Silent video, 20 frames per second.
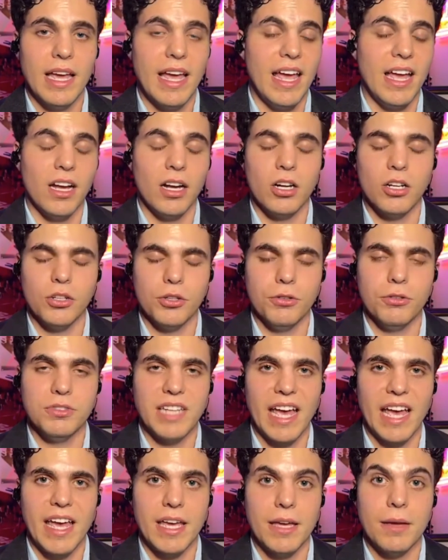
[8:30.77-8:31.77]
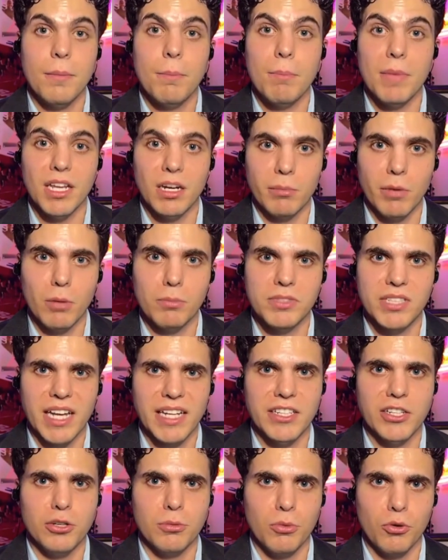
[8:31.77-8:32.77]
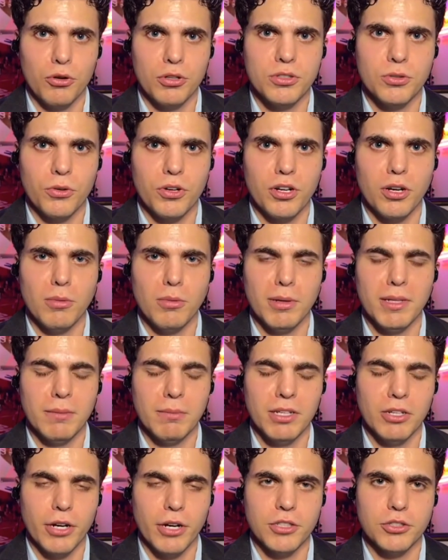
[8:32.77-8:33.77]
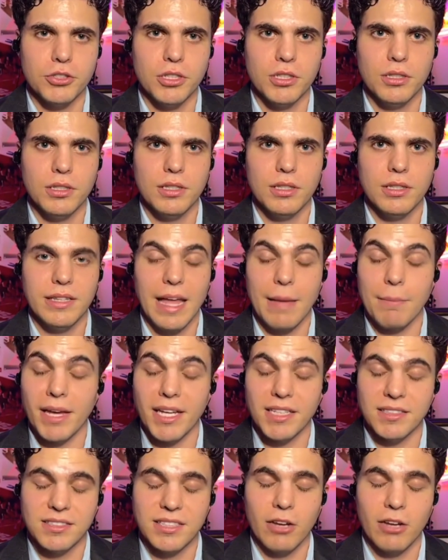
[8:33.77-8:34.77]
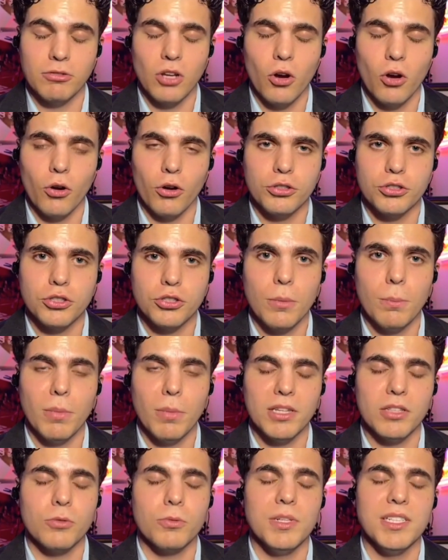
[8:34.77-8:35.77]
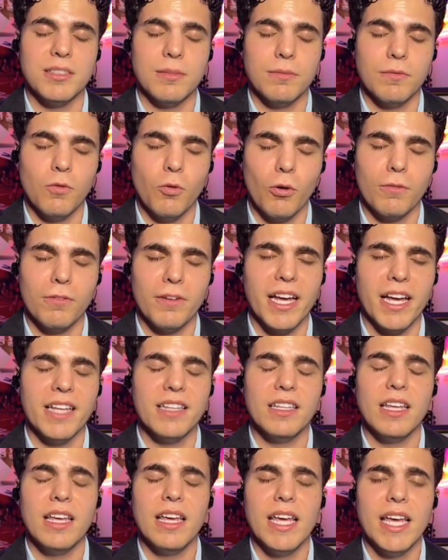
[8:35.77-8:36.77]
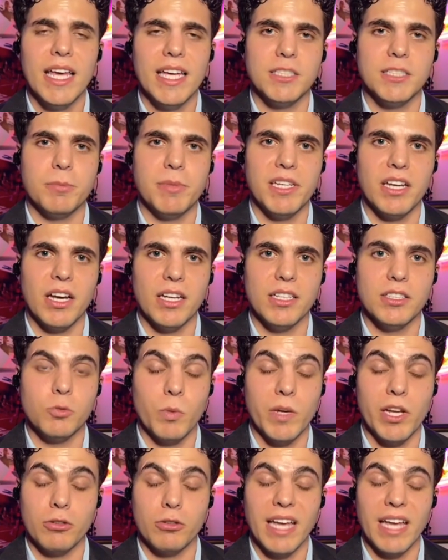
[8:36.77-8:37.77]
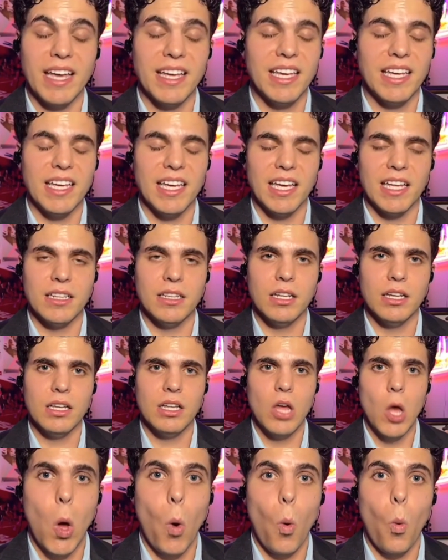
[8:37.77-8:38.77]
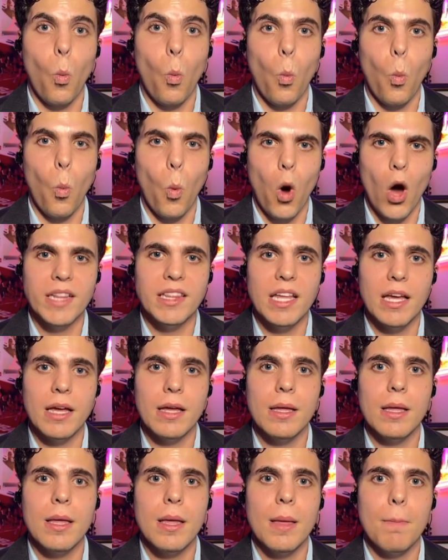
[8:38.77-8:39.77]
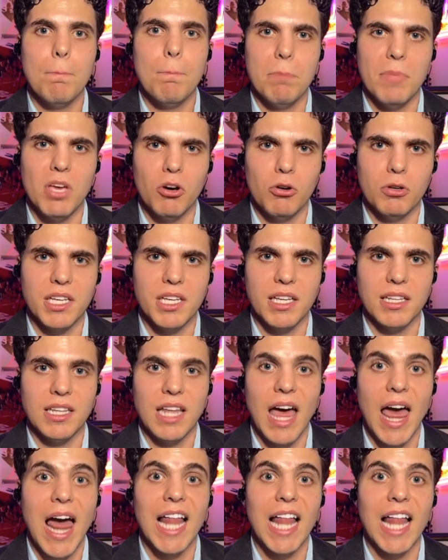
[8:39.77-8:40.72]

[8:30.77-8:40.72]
It includes a minimum 10-year moratorium on immigration. That might sound harsh, but the reason for that is because we are taking in 1 million